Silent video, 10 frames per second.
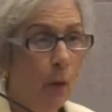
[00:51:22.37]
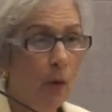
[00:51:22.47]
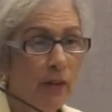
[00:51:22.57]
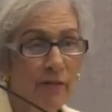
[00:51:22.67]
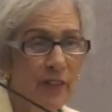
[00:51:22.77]

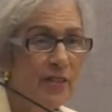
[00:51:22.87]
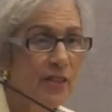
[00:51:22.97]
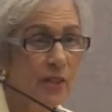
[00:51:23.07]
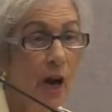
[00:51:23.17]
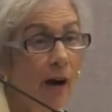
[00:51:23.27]
all of
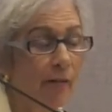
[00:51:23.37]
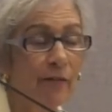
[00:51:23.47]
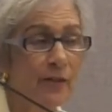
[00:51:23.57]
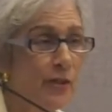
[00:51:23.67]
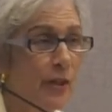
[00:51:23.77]
this
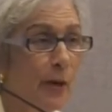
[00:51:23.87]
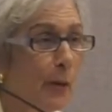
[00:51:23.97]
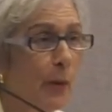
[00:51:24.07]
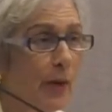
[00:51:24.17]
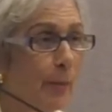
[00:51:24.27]
stuff.
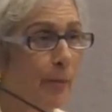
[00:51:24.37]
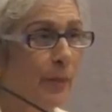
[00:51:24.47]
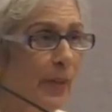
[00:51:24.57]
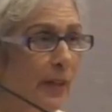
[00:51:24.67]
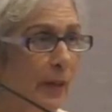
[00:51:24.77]
So
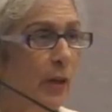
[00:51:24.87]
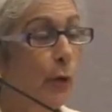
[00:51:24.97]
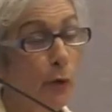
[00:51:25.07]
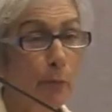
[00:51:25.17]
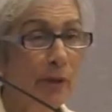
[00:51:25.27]

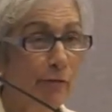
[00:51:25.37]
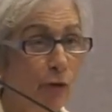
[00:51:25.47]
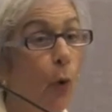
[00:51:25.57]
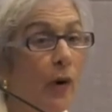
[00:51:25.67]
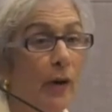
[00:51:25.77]
you can be
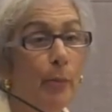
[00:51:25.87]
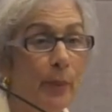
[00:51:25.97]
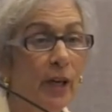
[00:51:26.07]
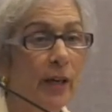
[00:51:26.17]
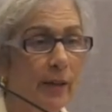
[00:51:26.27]
for
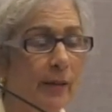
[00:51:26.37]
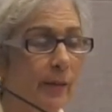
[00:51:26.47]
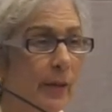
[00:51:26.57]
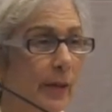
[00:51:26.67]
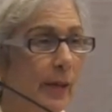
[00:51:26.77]
it, but
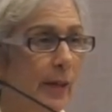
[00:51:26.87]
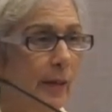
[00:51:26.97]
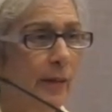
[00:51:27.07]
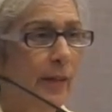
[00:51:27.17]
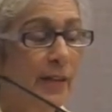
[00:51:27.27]

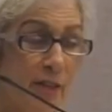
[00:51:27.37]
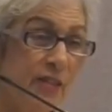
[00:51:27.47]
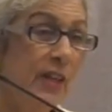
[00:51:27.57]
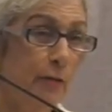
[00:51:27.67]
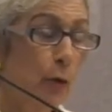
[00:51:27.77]
that
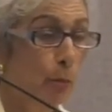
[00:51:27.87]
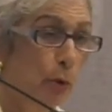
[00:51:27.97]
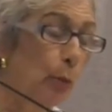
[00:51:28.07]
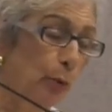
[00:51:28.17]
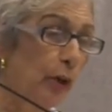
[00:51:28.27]
doesn't give you a
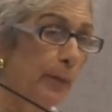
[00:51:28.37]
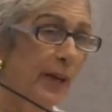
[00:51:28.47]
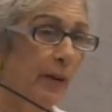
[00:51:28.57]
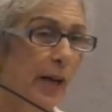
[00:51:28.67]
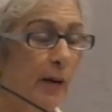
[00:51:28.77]
blueprint
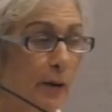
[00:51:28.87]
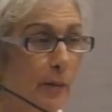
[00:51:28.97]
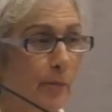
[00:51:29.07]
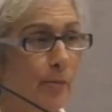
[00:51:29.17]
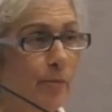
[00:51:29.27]
about how
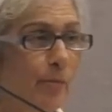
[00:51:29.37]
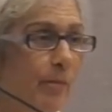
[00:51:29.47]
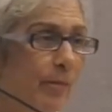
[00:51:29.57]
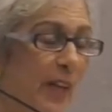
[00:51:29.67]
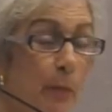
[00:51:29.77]
to
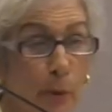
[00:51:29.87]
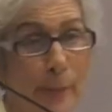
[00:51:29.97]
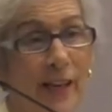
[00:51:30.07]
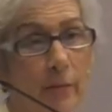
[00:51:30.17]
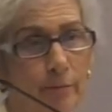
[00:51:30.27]

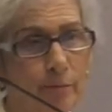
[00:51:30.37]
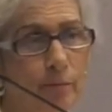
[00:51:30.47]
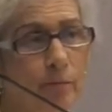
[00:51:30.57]
implement it.